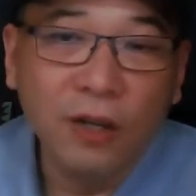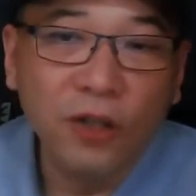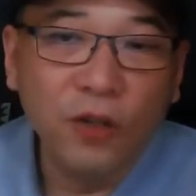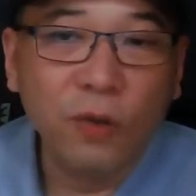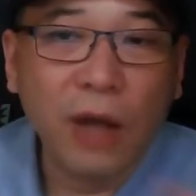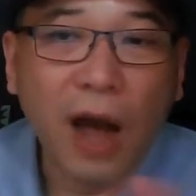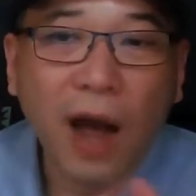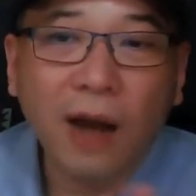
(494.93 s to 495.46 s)

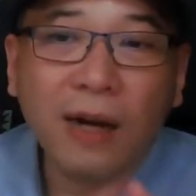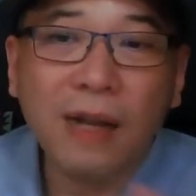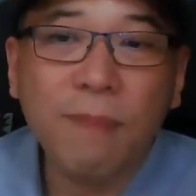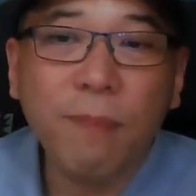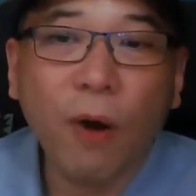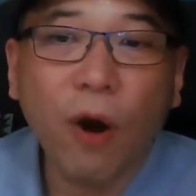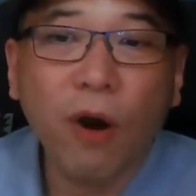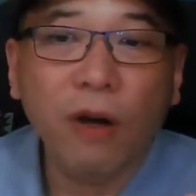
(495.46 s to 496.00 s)
So the ugly
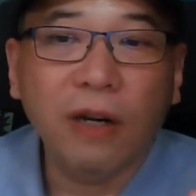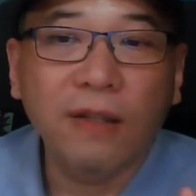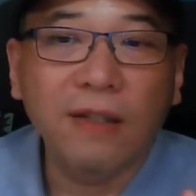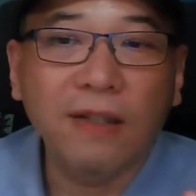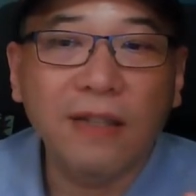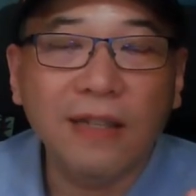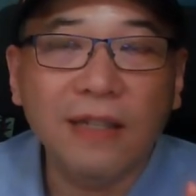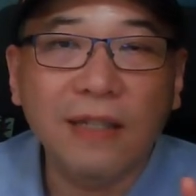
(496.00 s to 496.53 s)
part
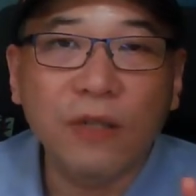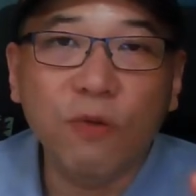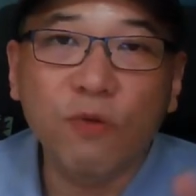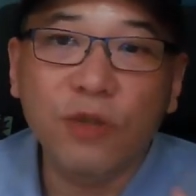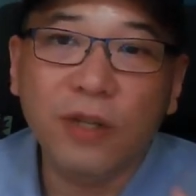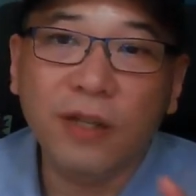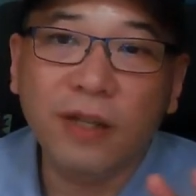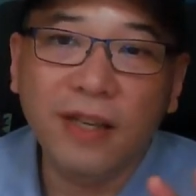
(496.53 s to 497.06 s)
is
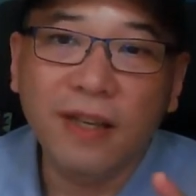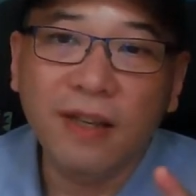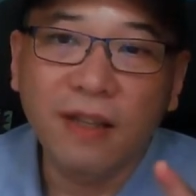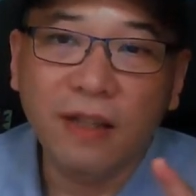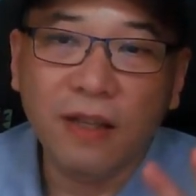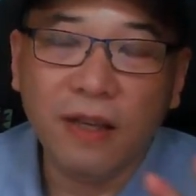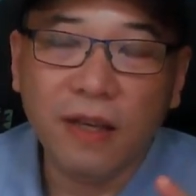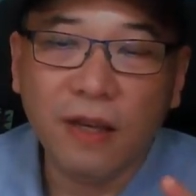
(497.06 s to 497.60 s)
usually
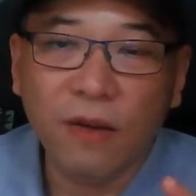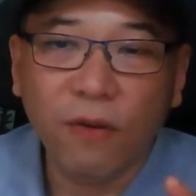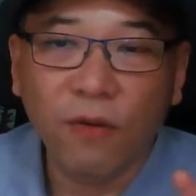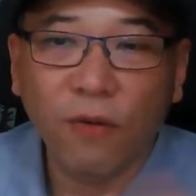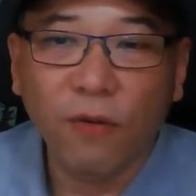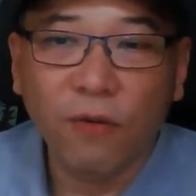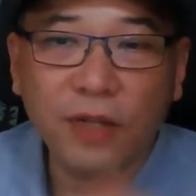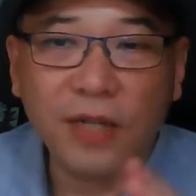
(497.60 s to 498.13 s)
the
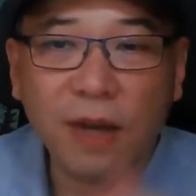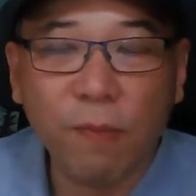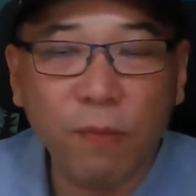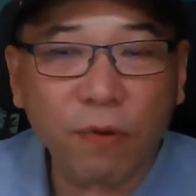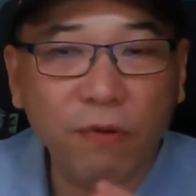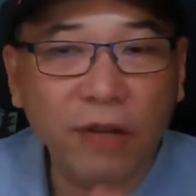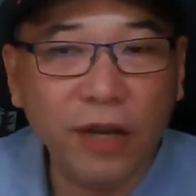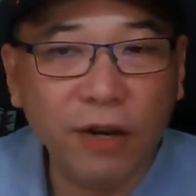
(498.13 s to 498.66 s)
first
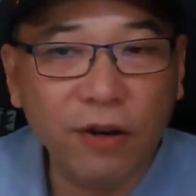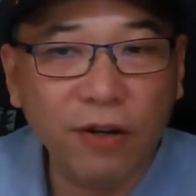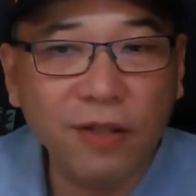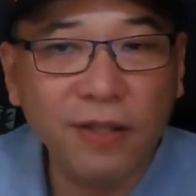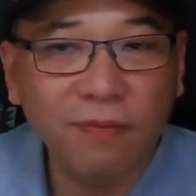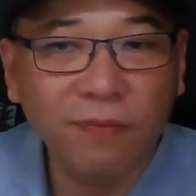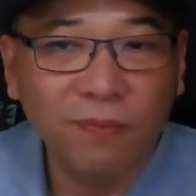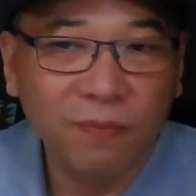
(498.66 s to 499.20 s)
couple of
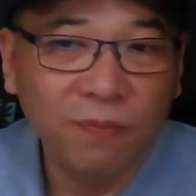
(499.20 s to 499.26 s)
layers.